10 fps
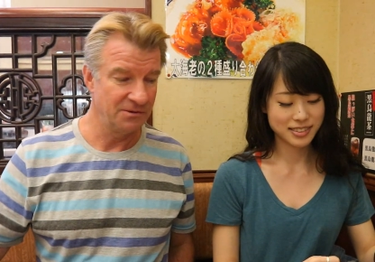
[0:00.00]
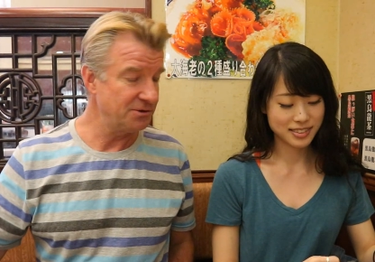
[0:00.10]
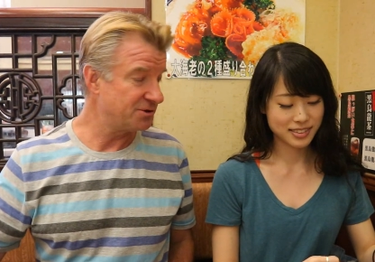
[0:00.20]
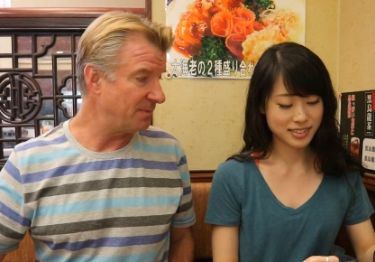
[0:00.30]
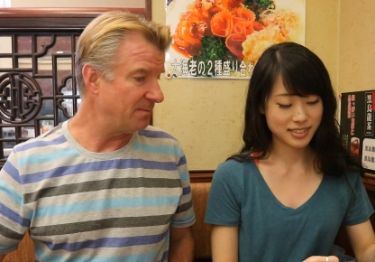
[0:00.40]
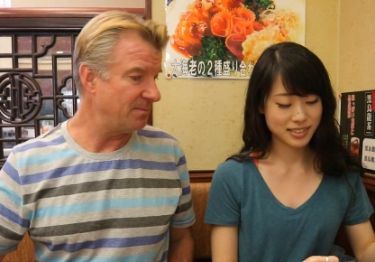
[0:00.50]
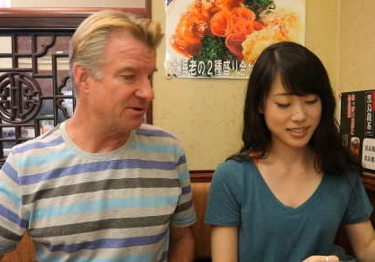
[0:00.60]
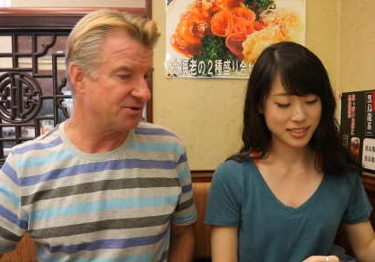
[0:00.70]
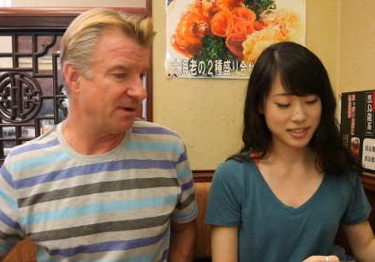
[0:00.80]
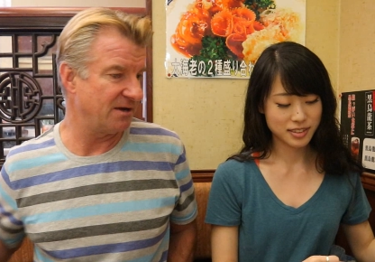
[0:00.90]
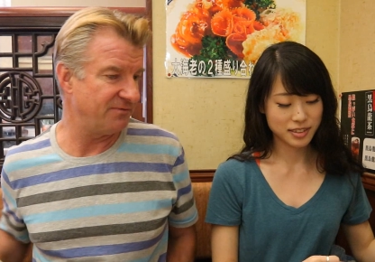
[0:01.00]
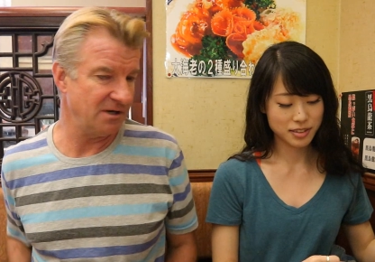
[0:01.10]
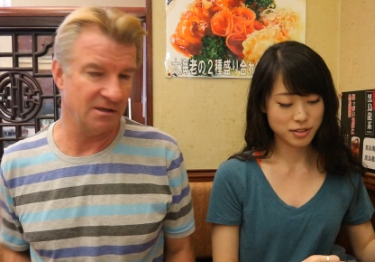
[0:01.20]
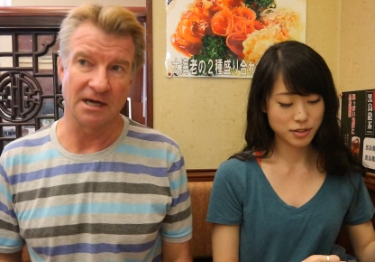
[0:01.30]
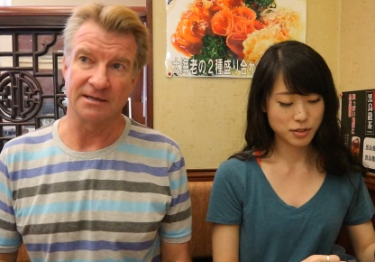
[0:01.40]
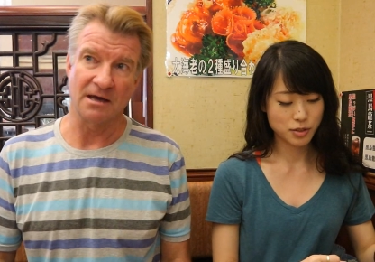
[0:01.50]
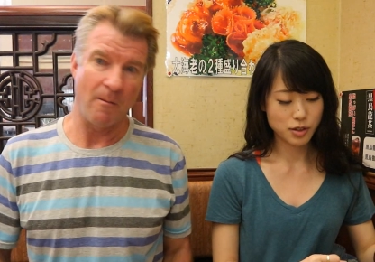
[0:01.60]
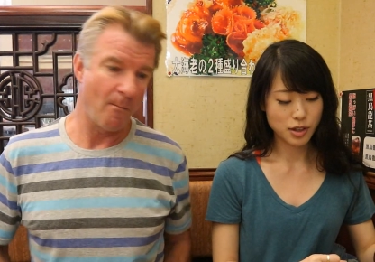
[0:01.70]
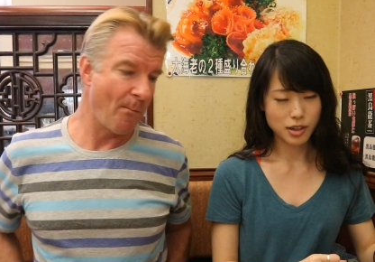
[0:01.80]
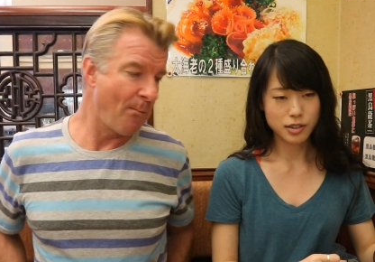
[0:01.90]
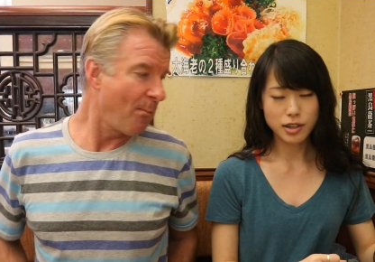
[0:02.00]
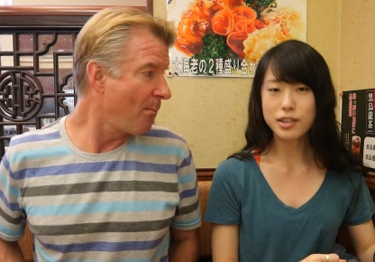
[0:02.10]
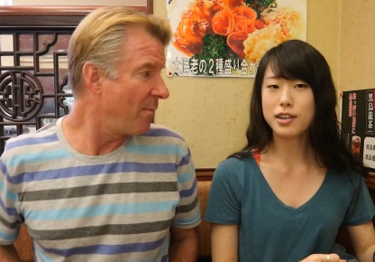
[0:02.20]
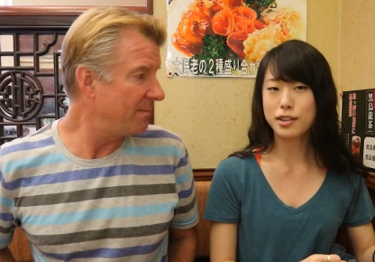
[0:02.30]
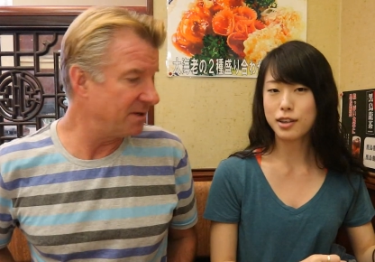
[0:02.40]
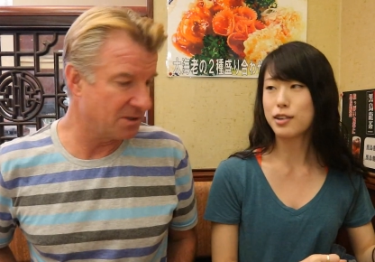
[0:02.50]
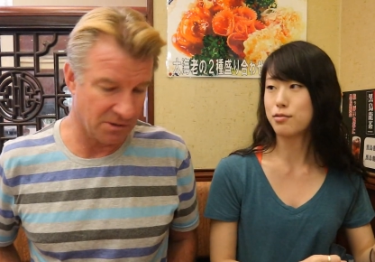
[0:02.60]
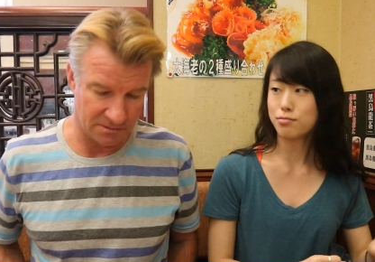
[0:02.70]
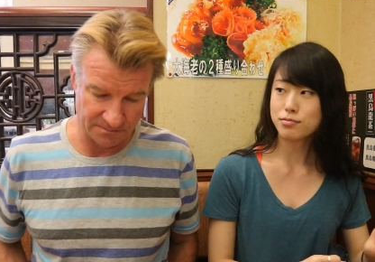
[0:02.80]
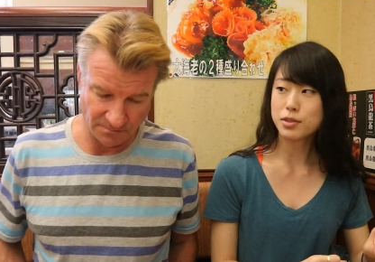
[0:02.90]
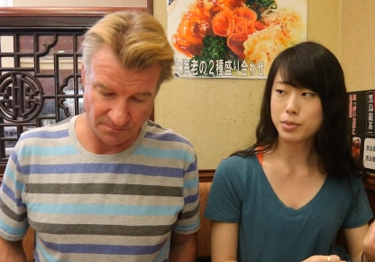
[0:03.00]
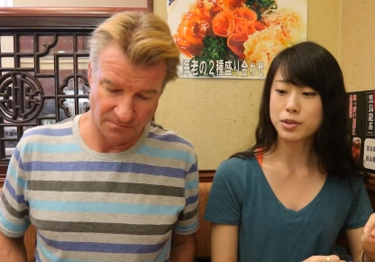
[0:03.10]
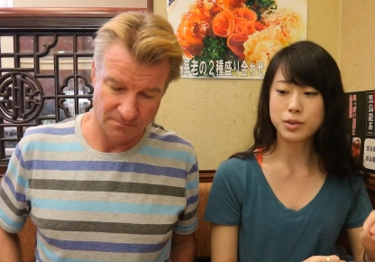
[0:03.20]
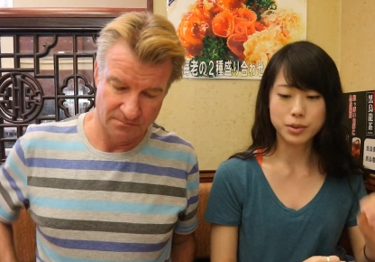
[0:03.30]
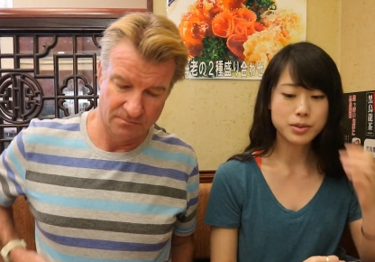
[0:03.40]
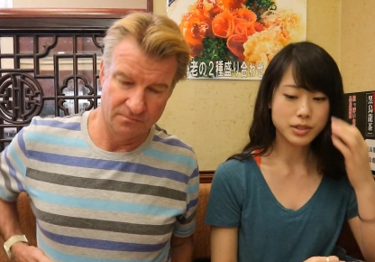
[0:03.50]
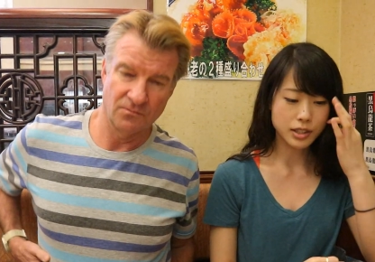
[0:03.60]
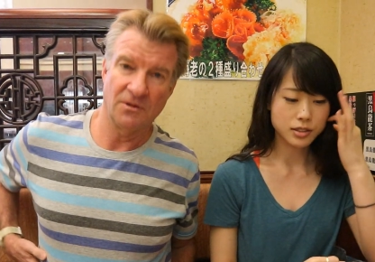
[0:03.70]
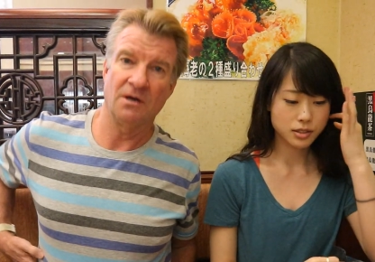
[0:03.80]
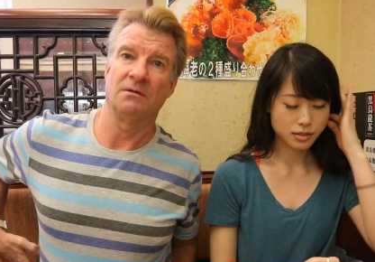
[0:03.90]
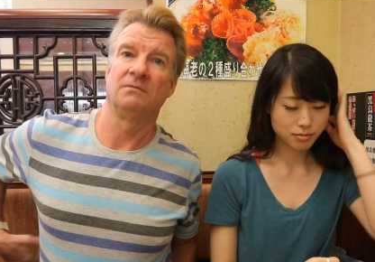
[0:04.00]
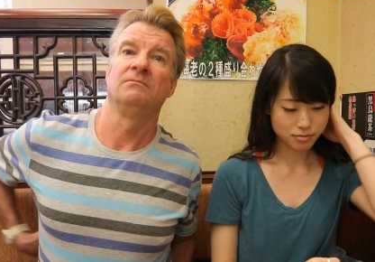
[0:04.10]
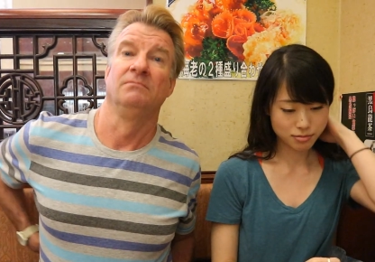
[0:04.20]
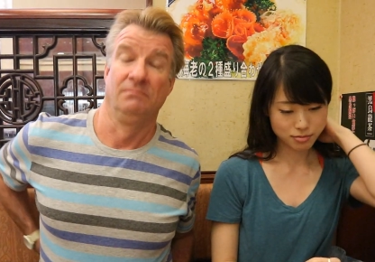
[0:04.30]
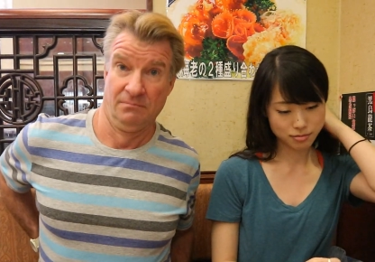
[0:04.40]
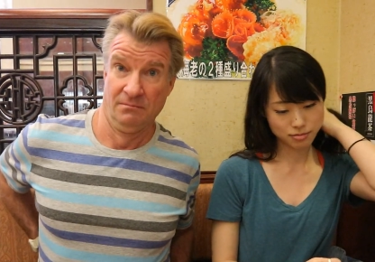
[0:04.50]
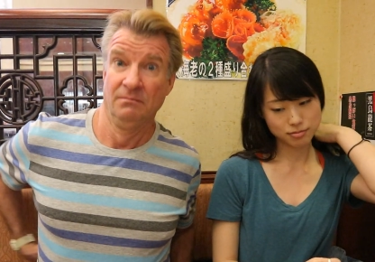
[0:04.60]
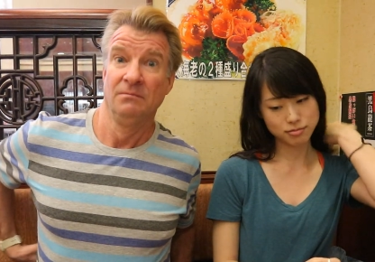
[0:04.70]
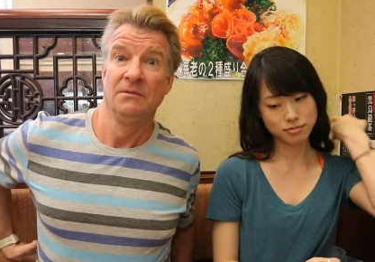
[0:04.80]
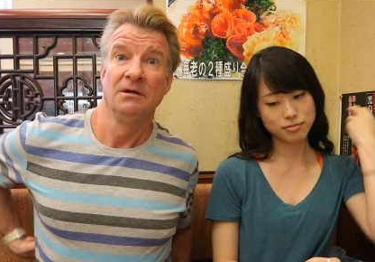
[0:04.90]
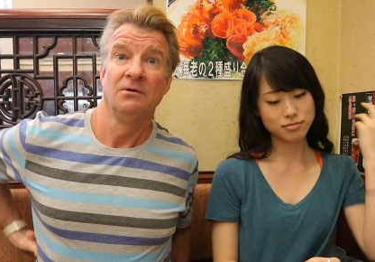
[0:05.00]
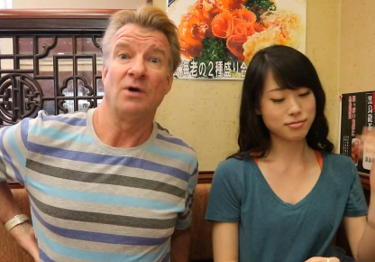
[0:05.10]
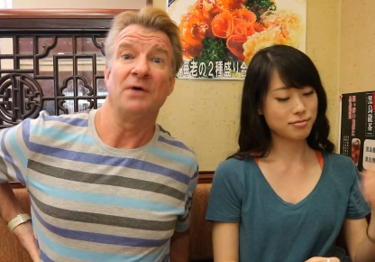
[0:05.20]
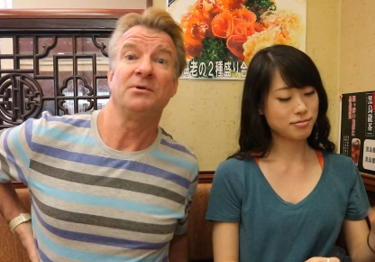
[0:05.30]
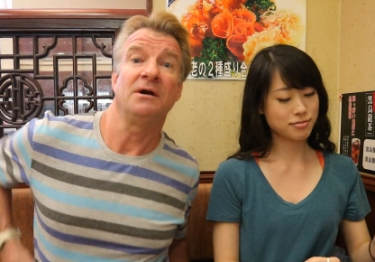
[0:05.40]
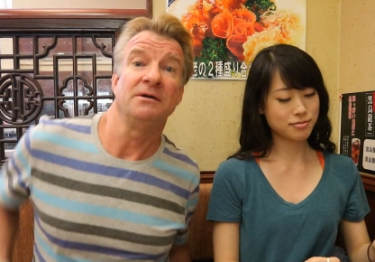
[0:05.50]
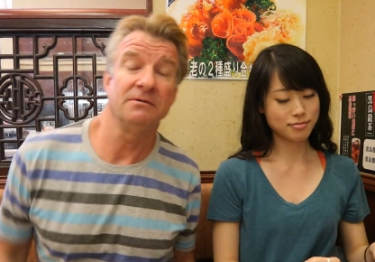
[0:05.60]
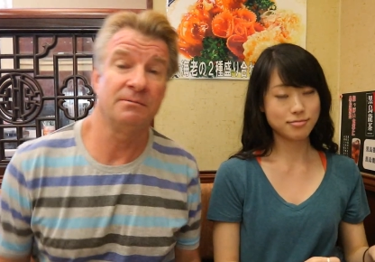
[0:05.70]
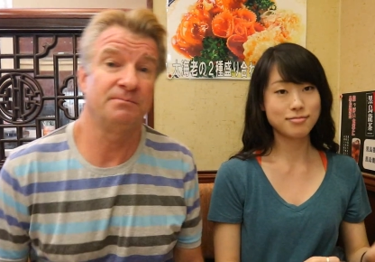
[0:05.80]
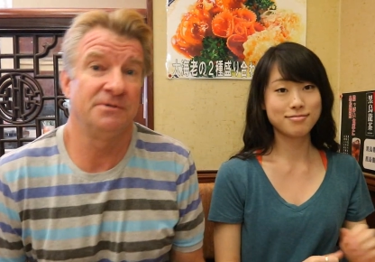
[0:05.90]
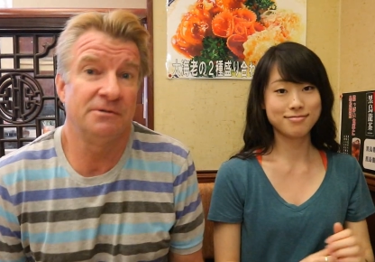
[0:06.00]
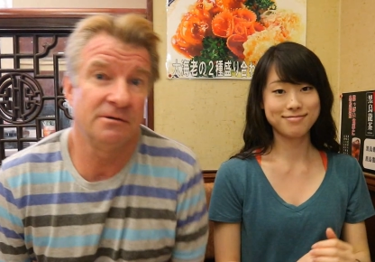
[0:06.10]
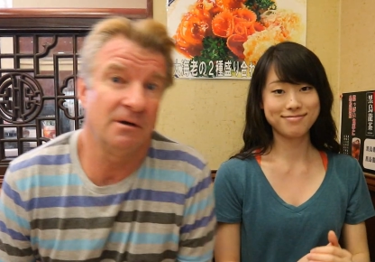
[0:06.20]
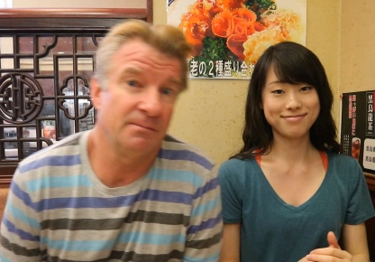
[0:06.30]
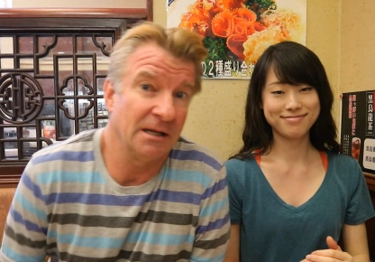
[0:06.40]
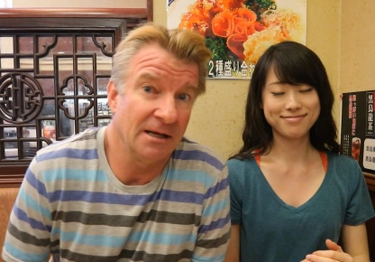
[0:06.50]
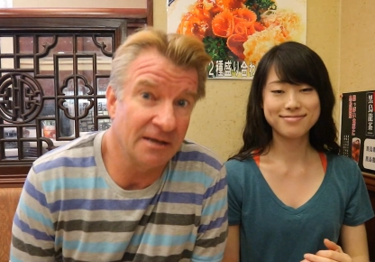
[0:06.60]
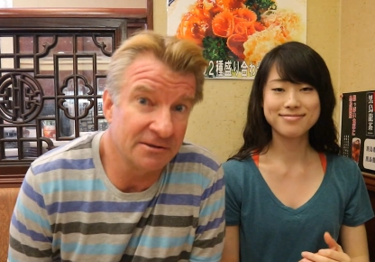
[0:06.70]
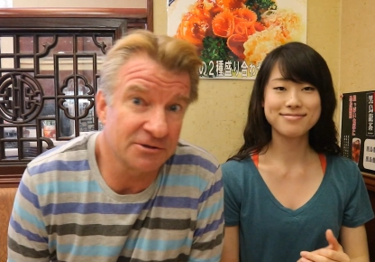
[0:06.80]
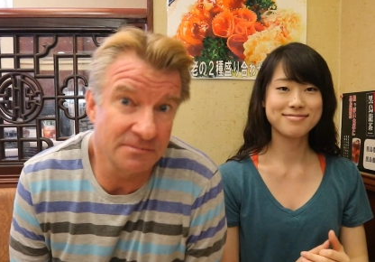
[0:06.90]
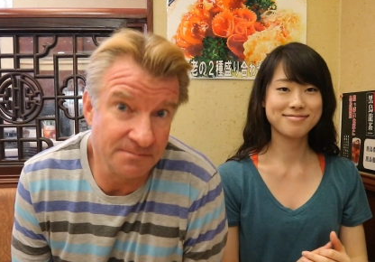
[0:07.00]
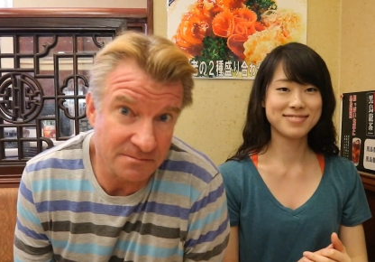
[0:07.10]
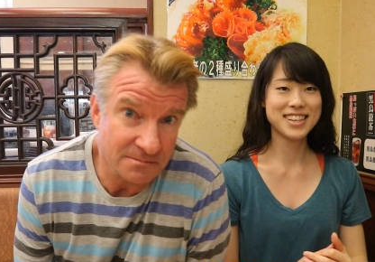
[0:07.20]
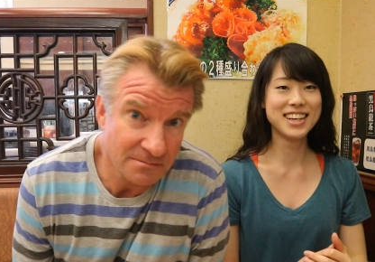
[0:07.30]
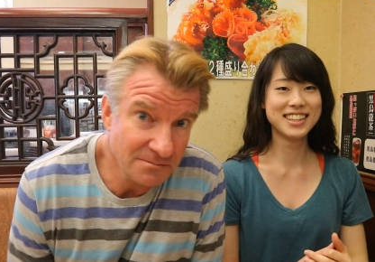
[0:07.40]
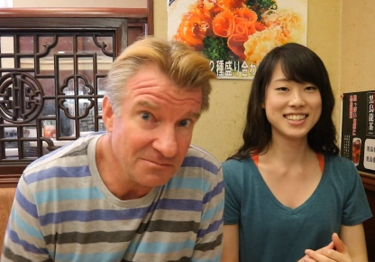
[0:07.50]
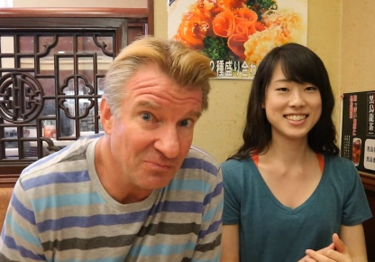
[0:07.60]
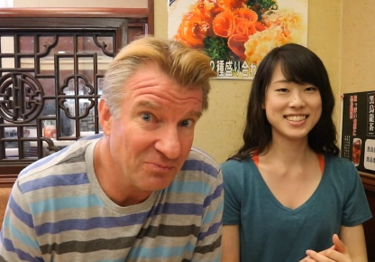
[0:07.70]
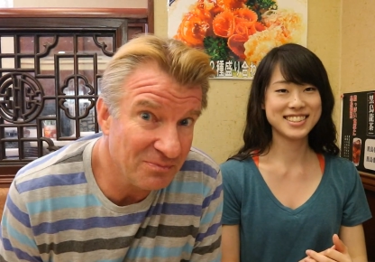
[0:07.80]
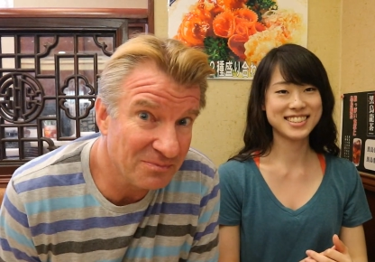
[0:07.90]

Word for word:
Speaker 1: you should make, you should make a video like that.
Speaker 2: Yeah, yeah, That'd be yeah. cool. That'd be cool.
Speaker 1: Yeah. yeah. Radrey, are you you a ballet dancer?
Speaker 2: I'm